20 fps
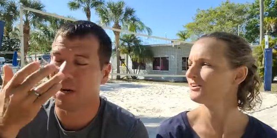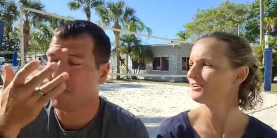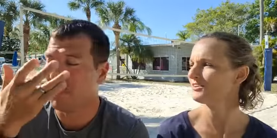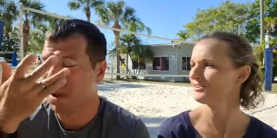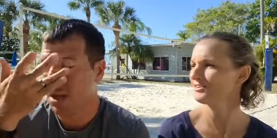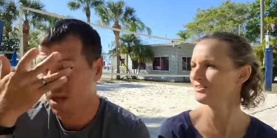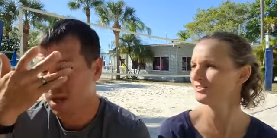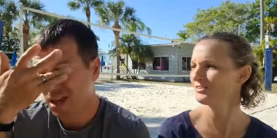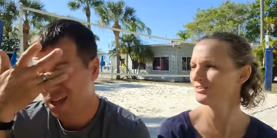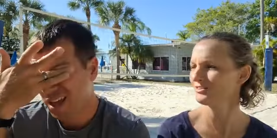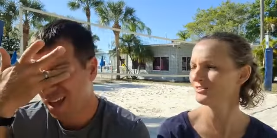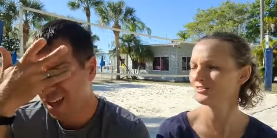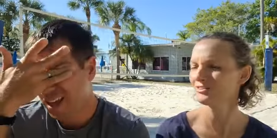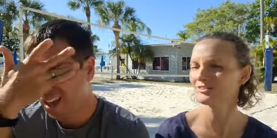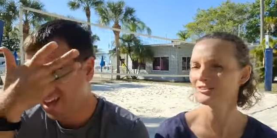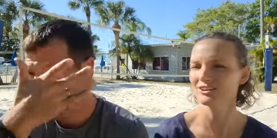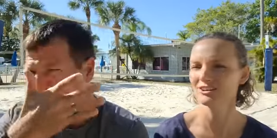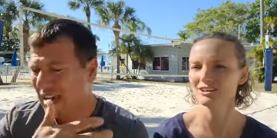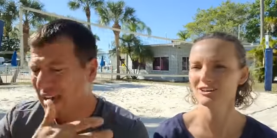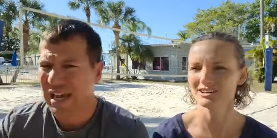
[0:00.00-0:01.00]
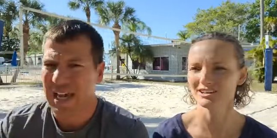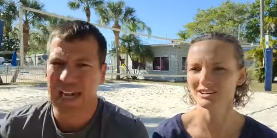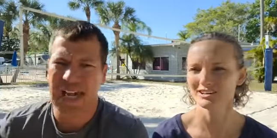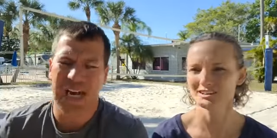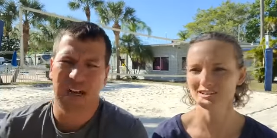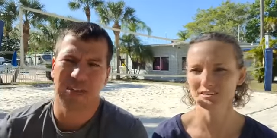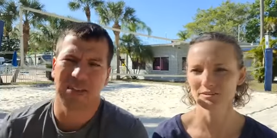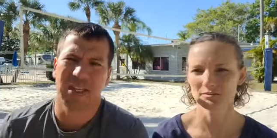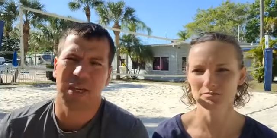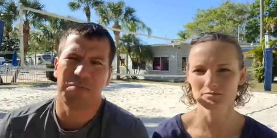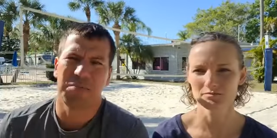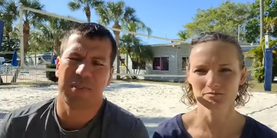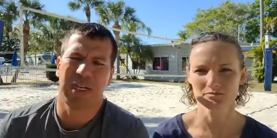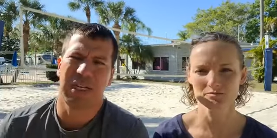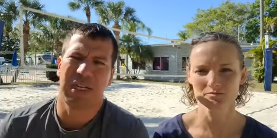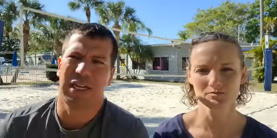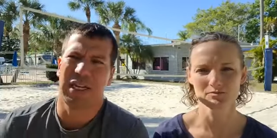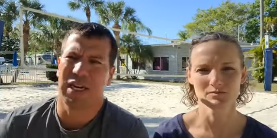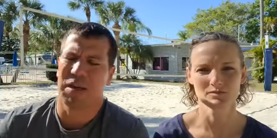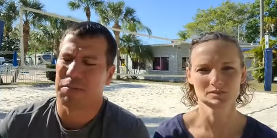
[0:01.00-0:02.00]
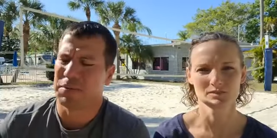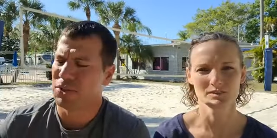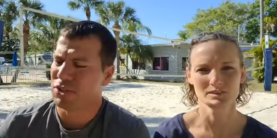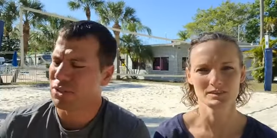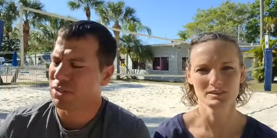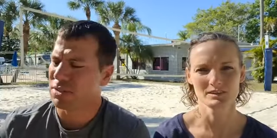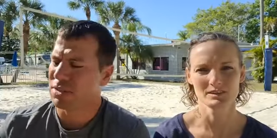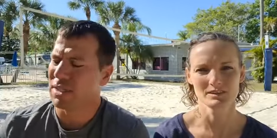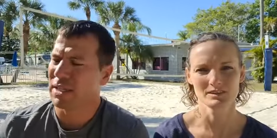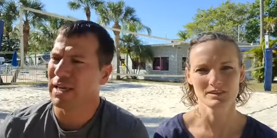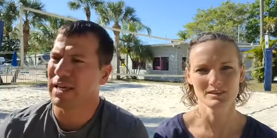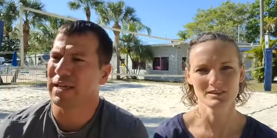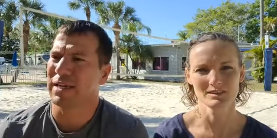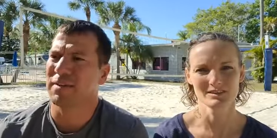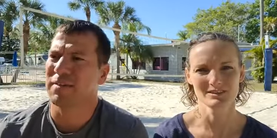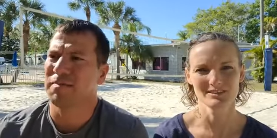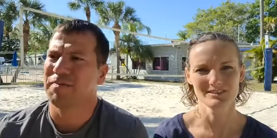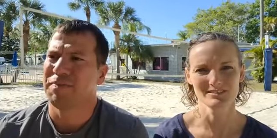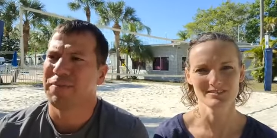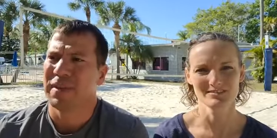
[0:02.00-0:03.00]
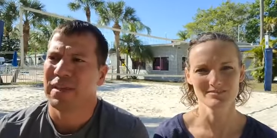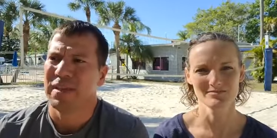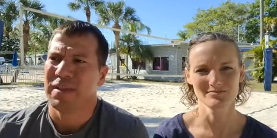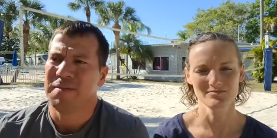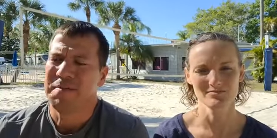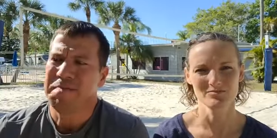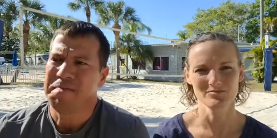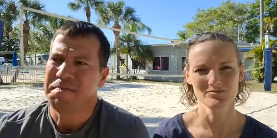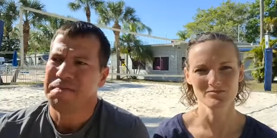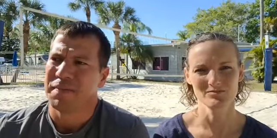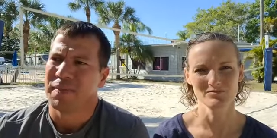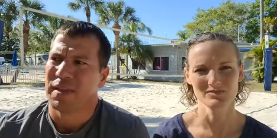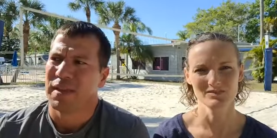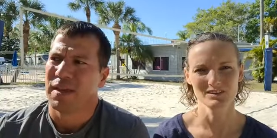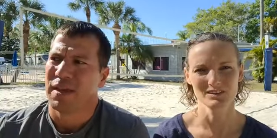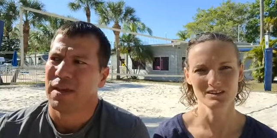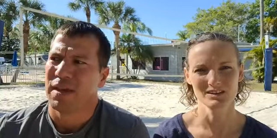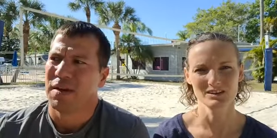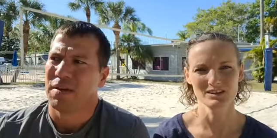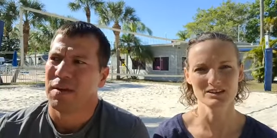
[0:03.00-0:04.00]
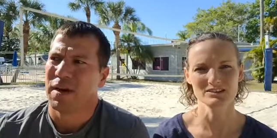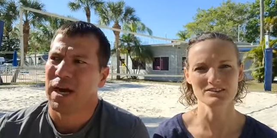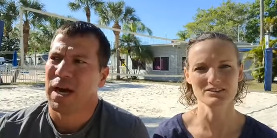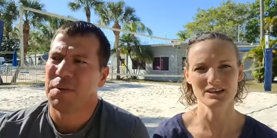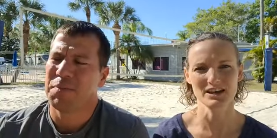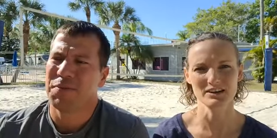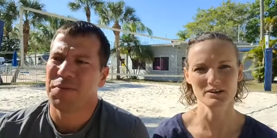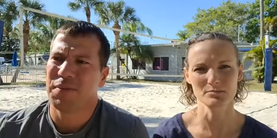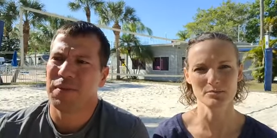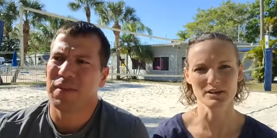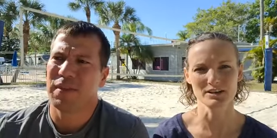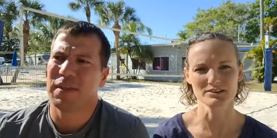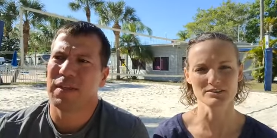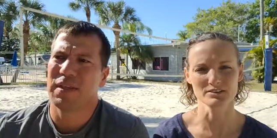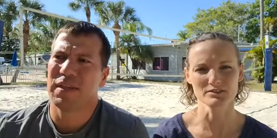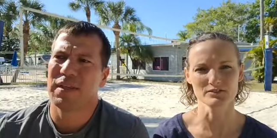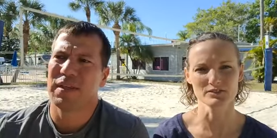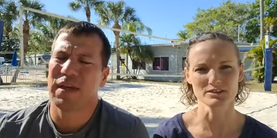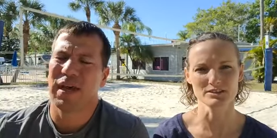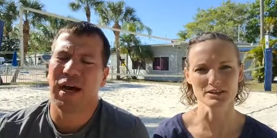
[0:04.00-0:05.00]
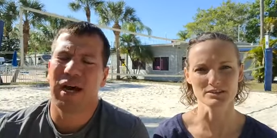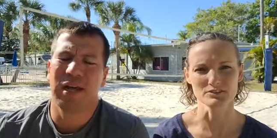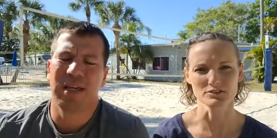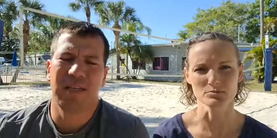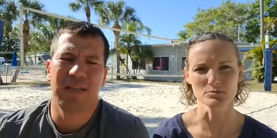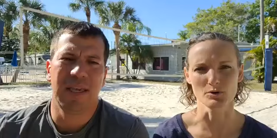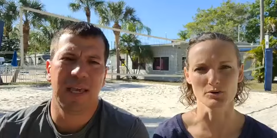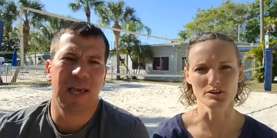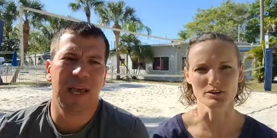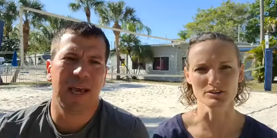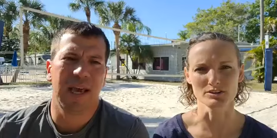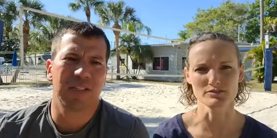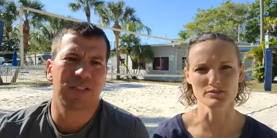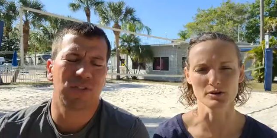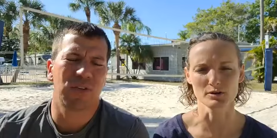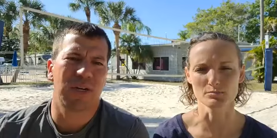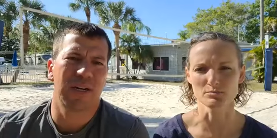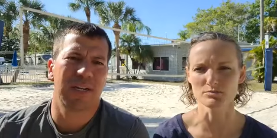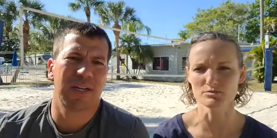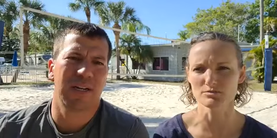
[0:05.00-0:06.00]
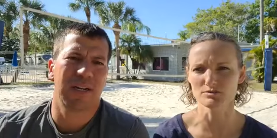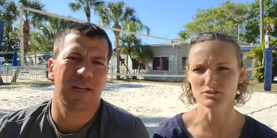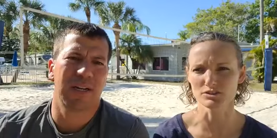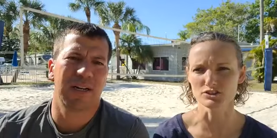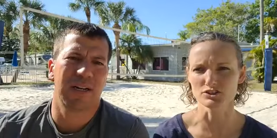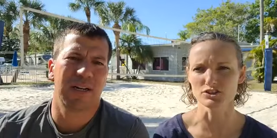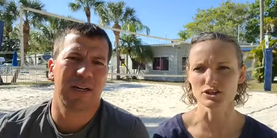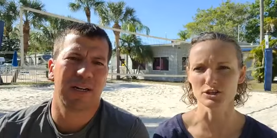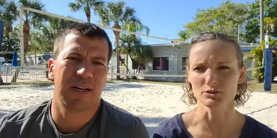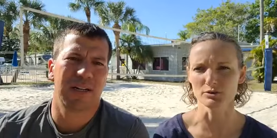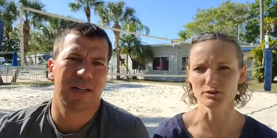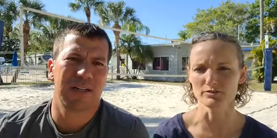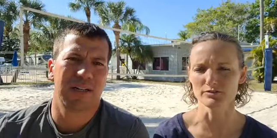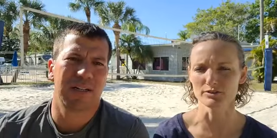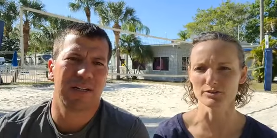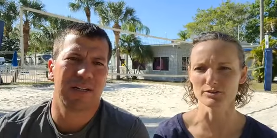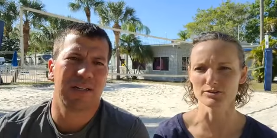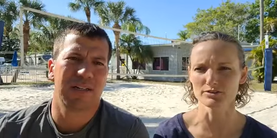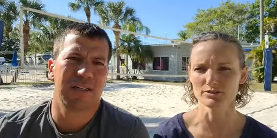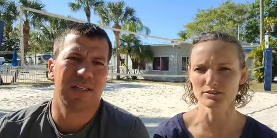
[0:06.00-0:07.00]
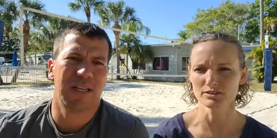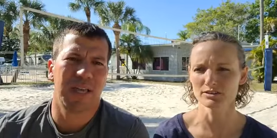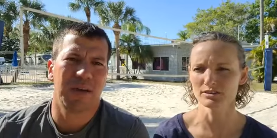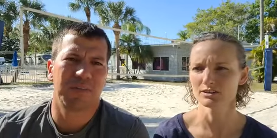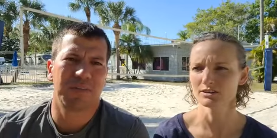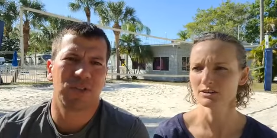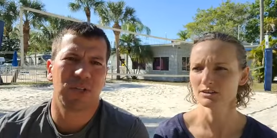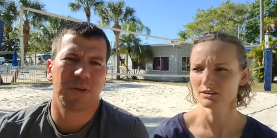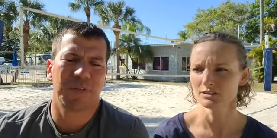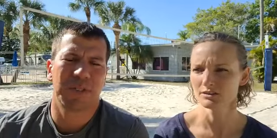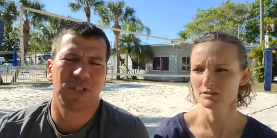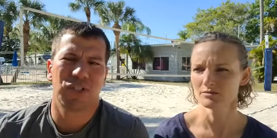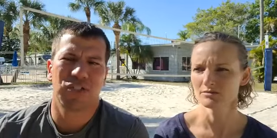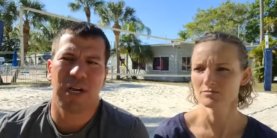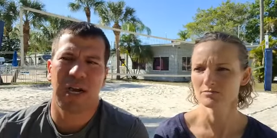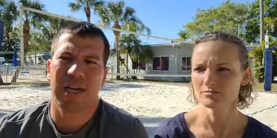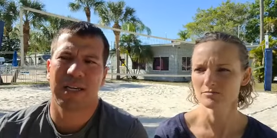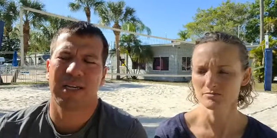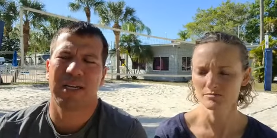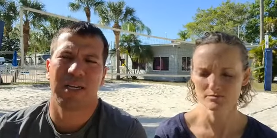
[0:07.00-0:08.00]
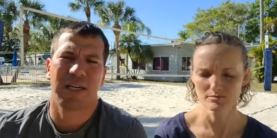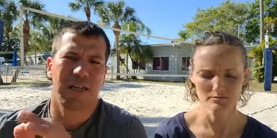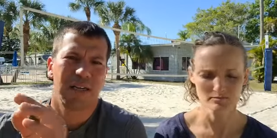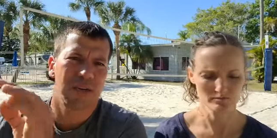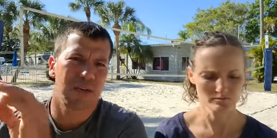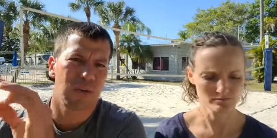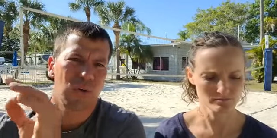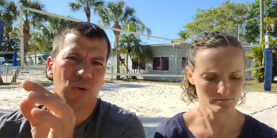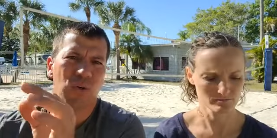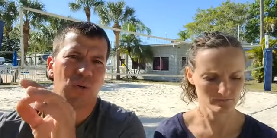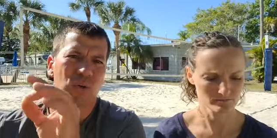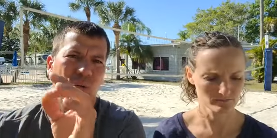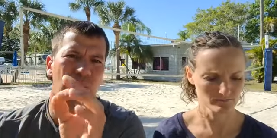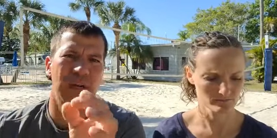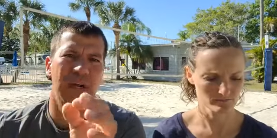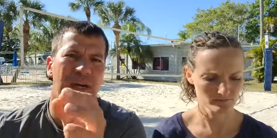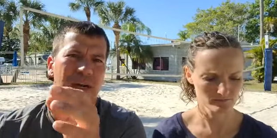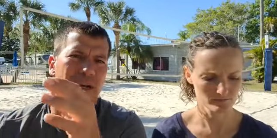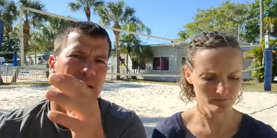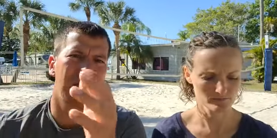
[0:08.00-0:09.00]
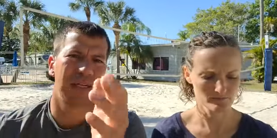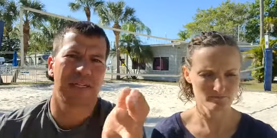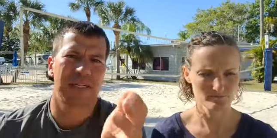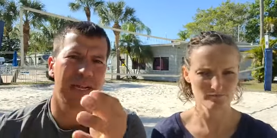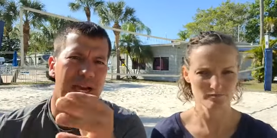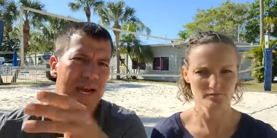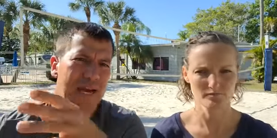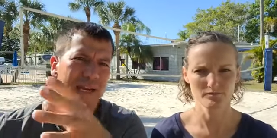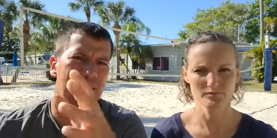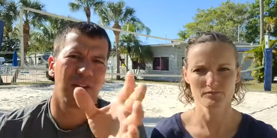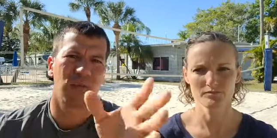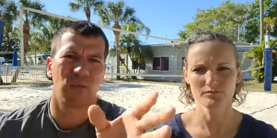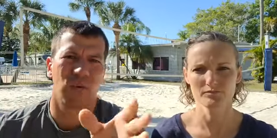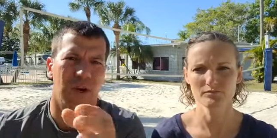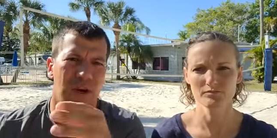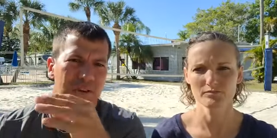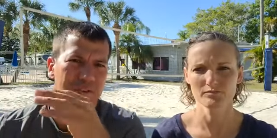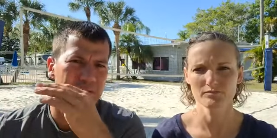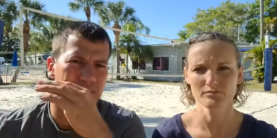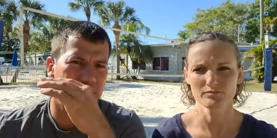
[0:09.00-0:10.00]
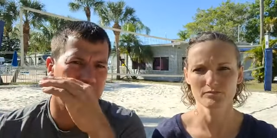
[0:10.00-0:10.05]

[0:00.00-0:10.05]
Speaker 1: oh, them oh good and i was updating them it's just like
Speaker 2: his I'm, database of the testimonies yeah so i since january 1st
Speaker 1: yep so i've been tracking who where and kind of the rough